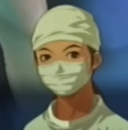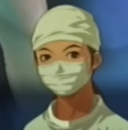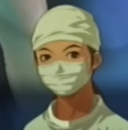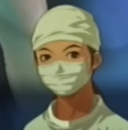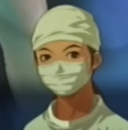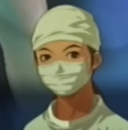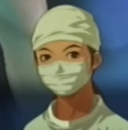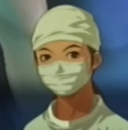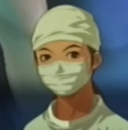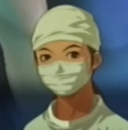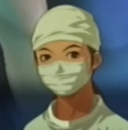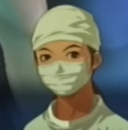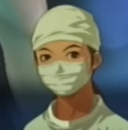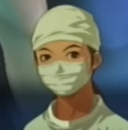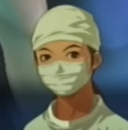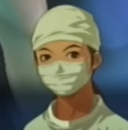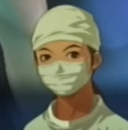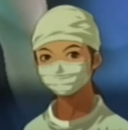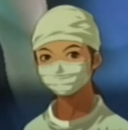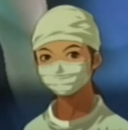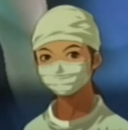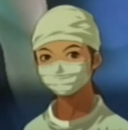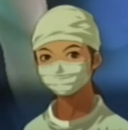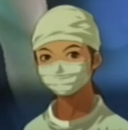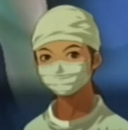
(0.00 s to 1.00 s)

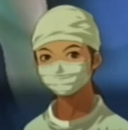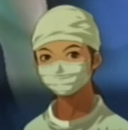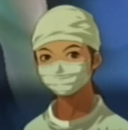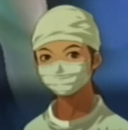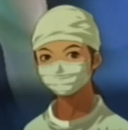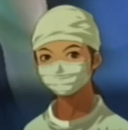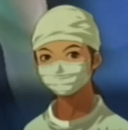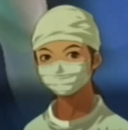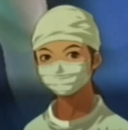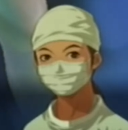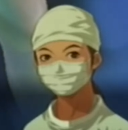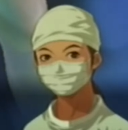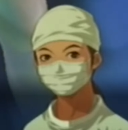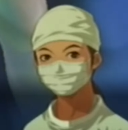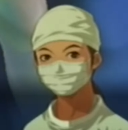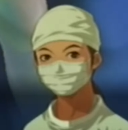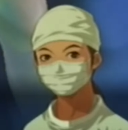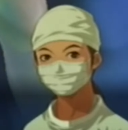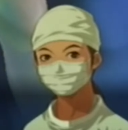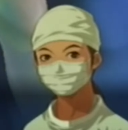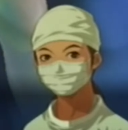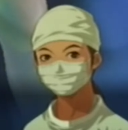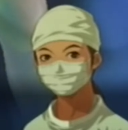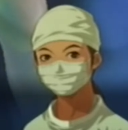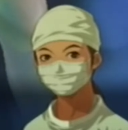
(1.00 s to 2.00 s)

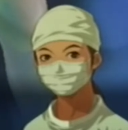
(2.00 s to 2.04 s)
(silence)